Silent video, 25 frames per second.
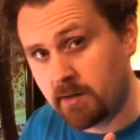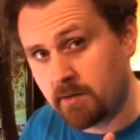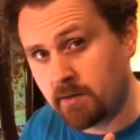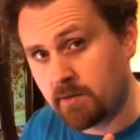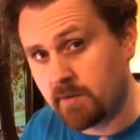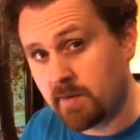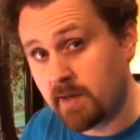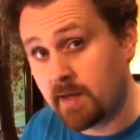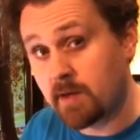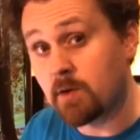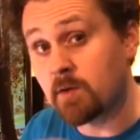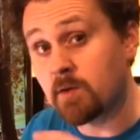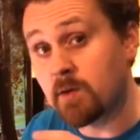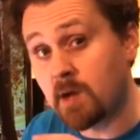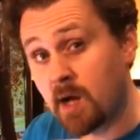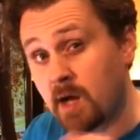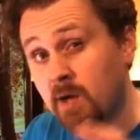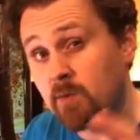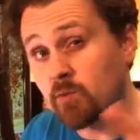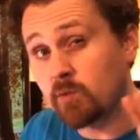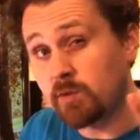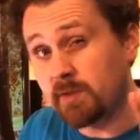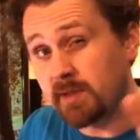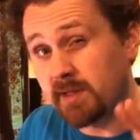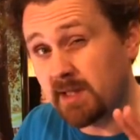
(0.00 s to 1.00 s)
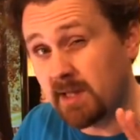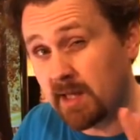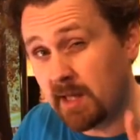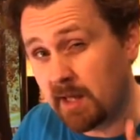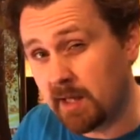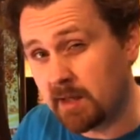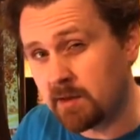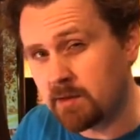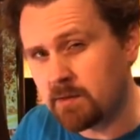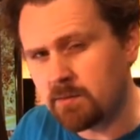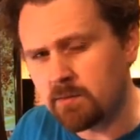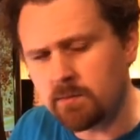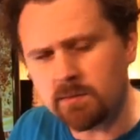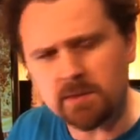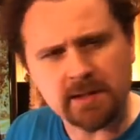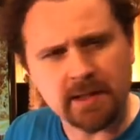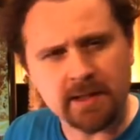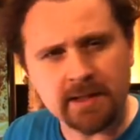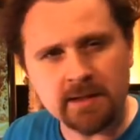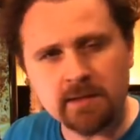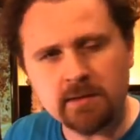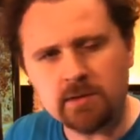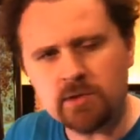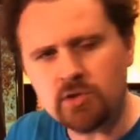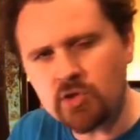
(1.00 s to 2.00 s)
that are not really candle
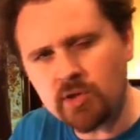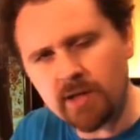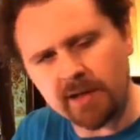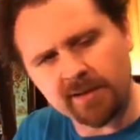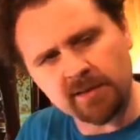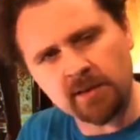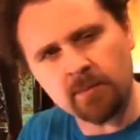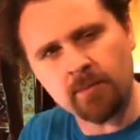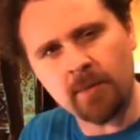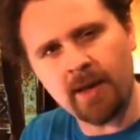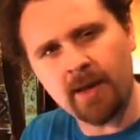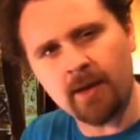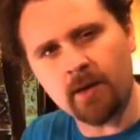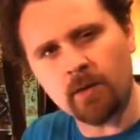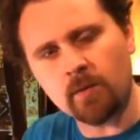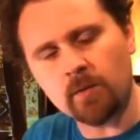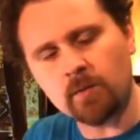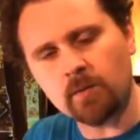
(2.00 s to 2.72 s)
related, check them out.